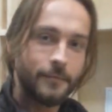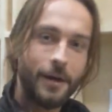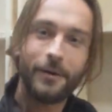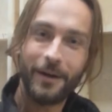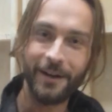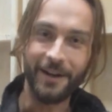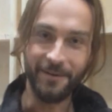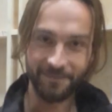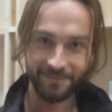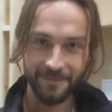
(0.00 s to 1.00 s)
Oh, hi.
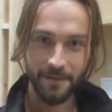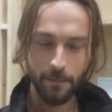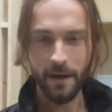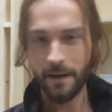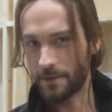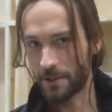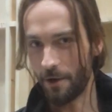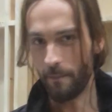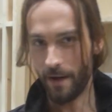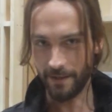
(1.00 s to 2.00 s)
My name is
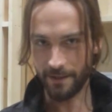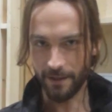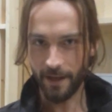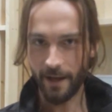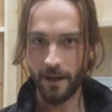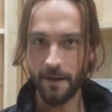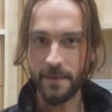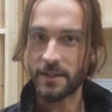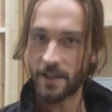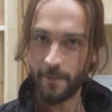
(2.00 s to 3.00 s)
Tom Mison, and I'm a
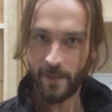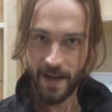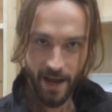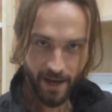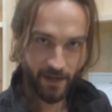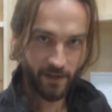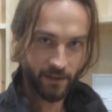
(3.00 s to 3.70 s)
sleepyhead.